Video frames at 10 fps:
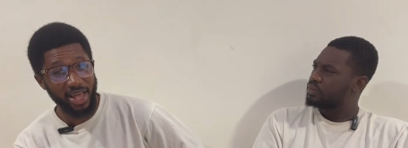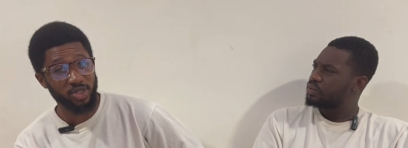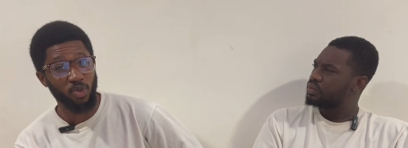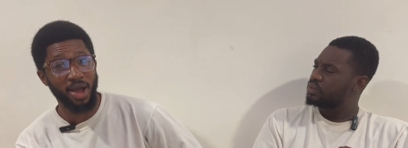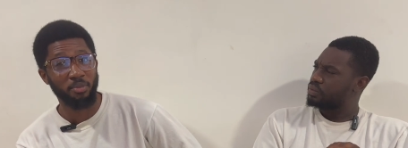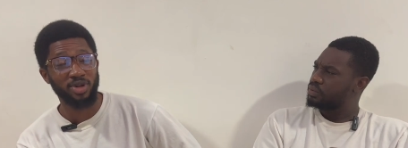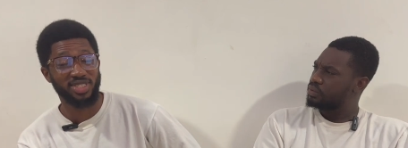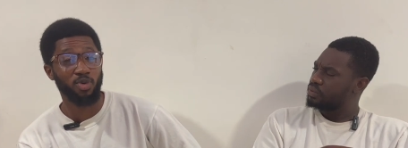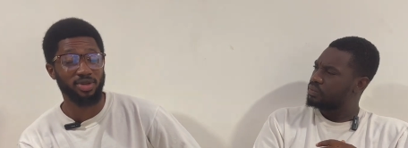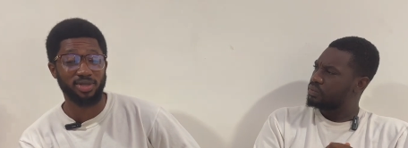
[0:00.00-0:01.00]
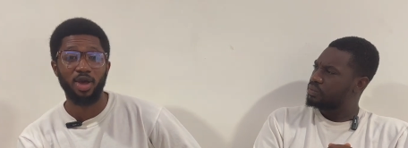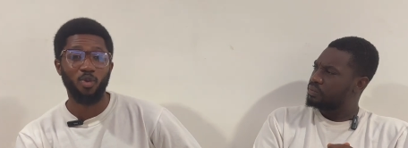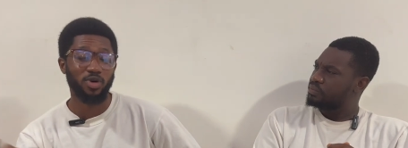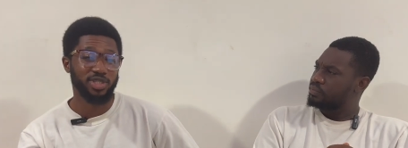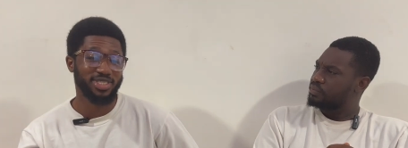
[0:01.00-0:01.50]
Speaker 1: That's why Monty was
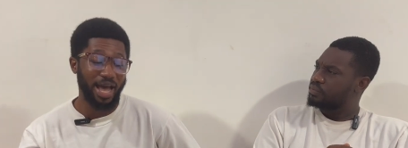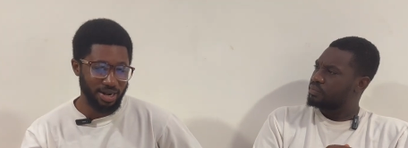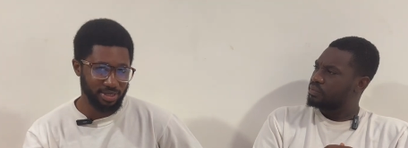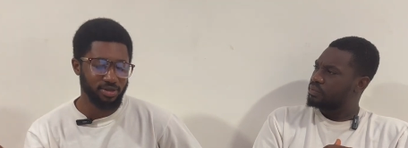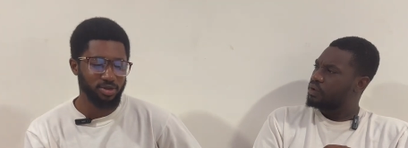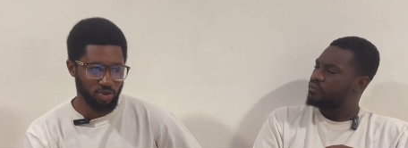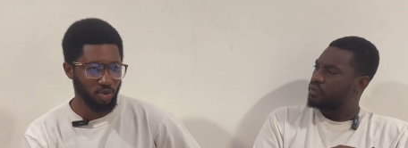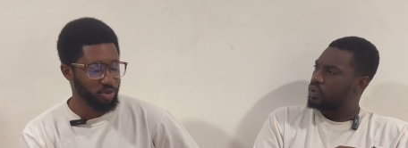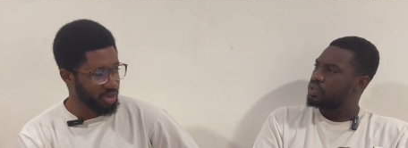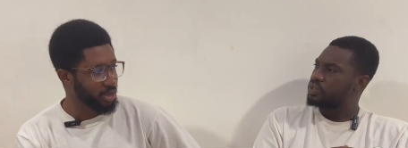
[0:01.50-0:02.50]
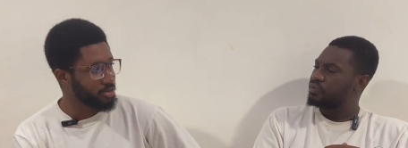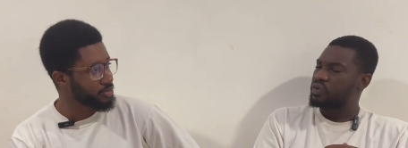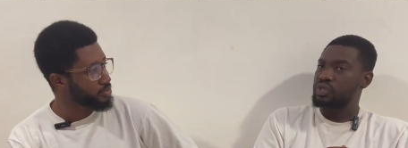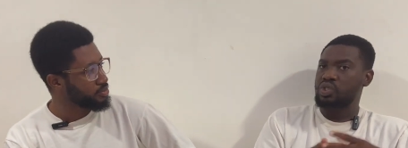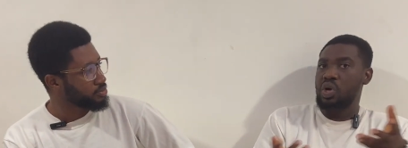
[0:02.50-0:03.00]
was sacked. Of so course, yeah, of
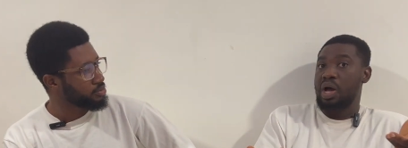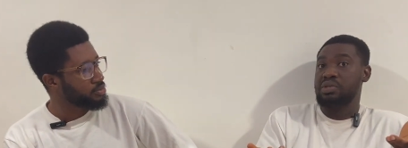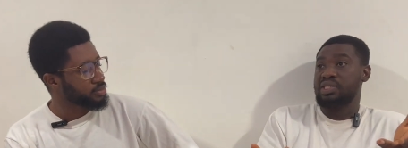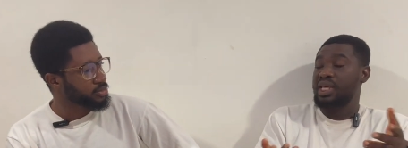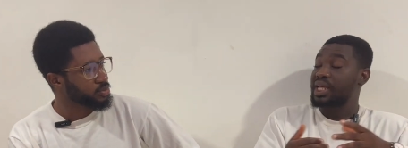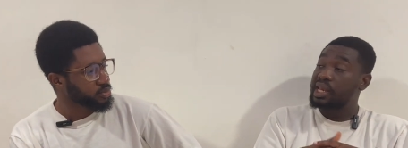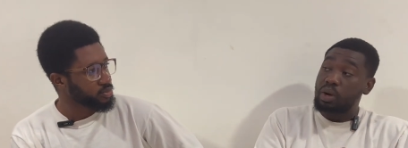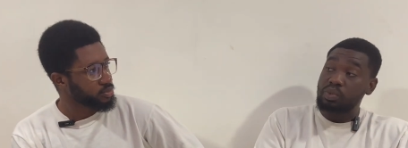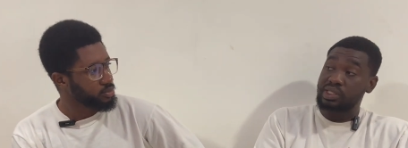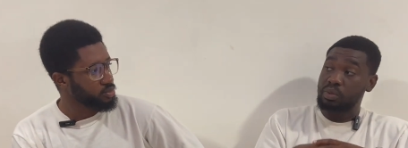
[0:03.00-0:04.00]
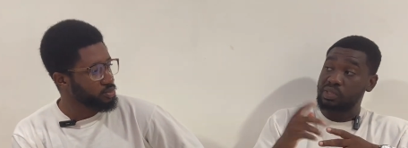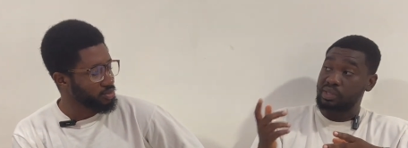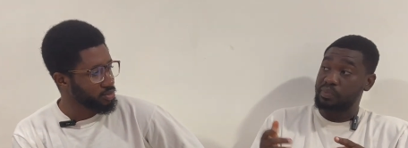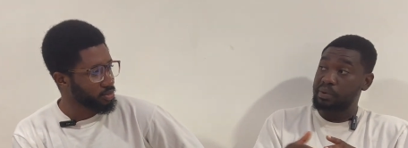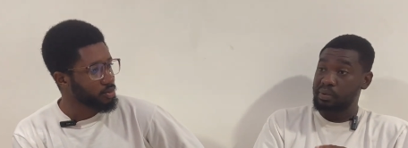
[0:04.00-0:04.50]
Speaker 2: course. So I was thinking that was that was
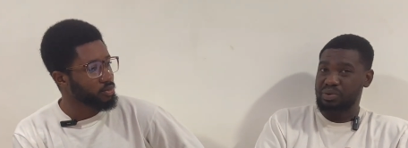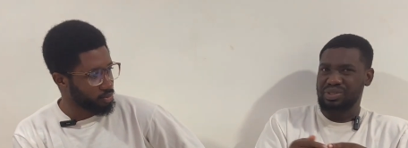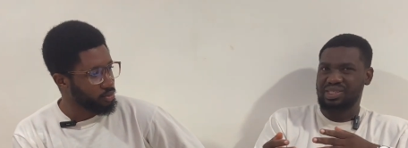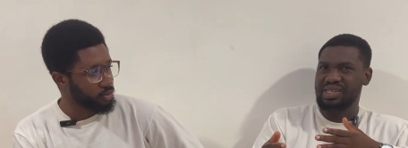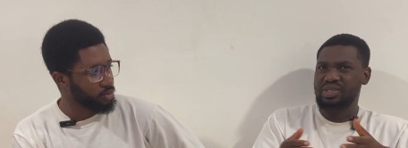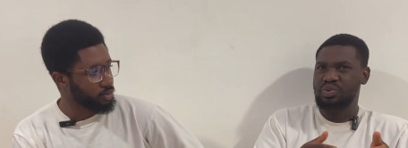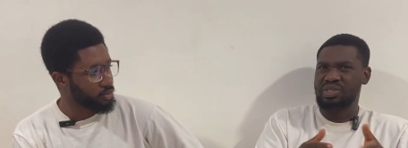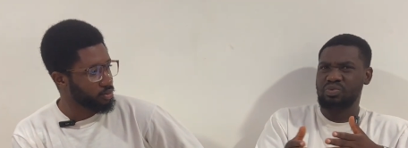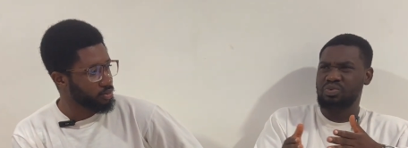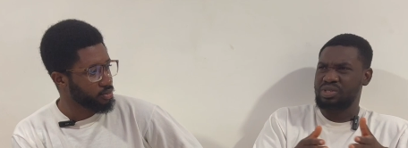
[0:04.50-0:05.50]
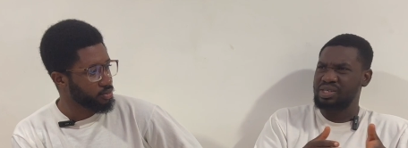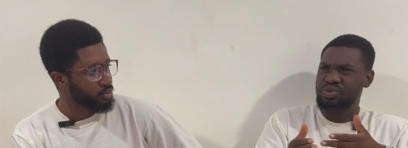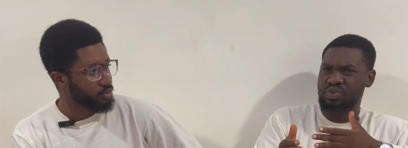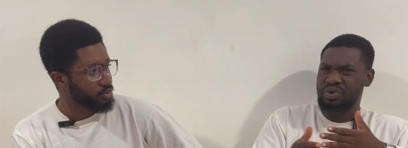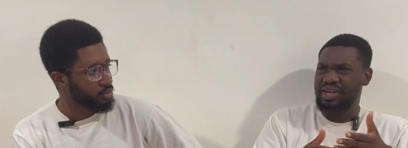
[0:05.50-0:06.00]
the problem because things was
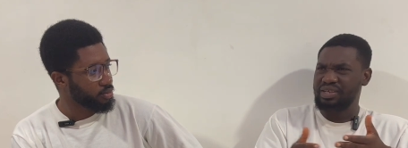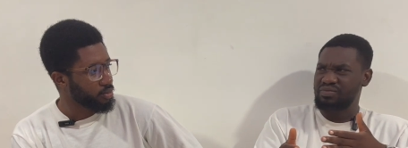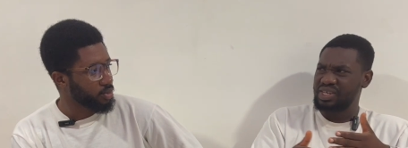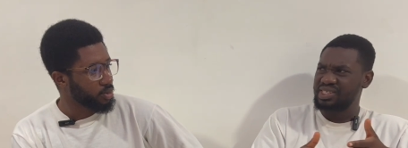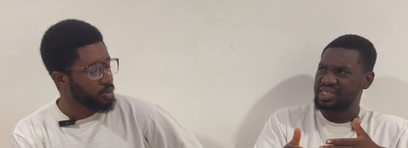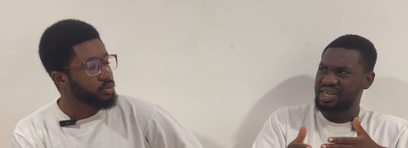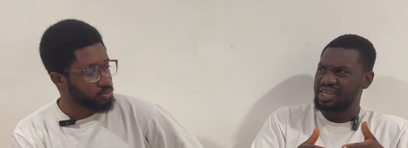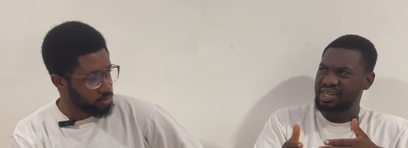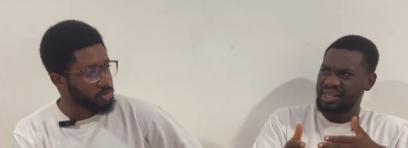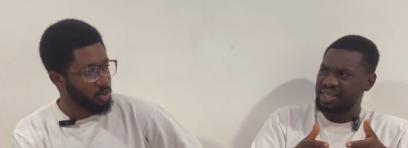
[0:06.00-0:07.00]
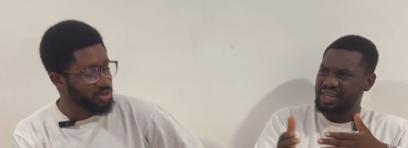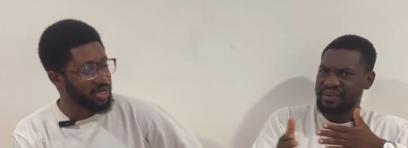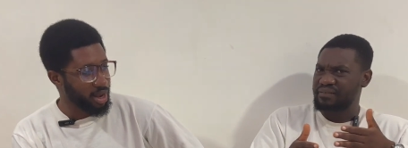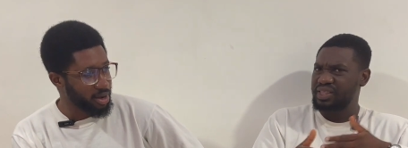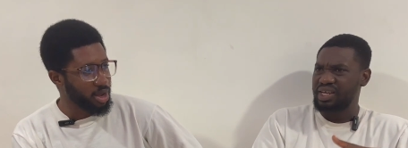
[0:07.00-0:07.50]
things weren't like really settling. It
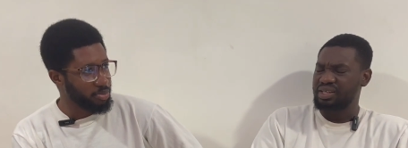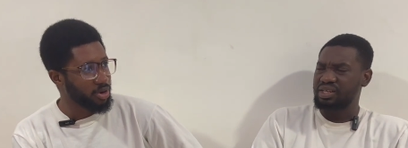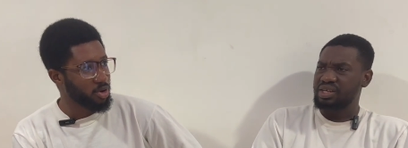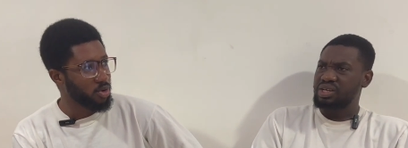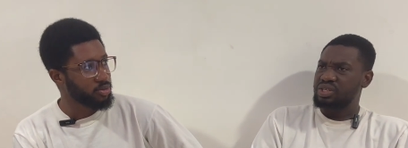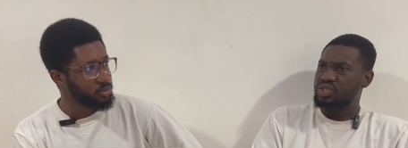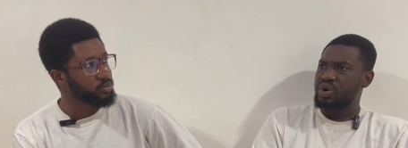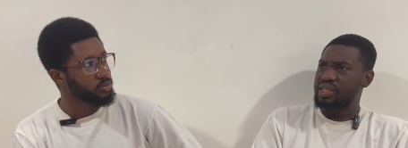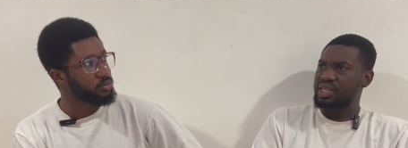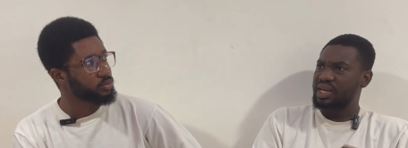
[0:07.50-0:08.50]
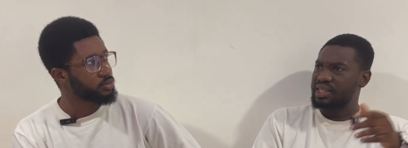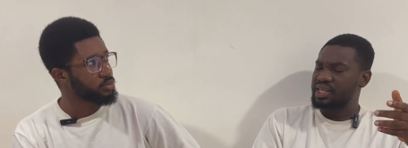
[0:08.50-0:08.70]
wasn't adding up and no. So I think I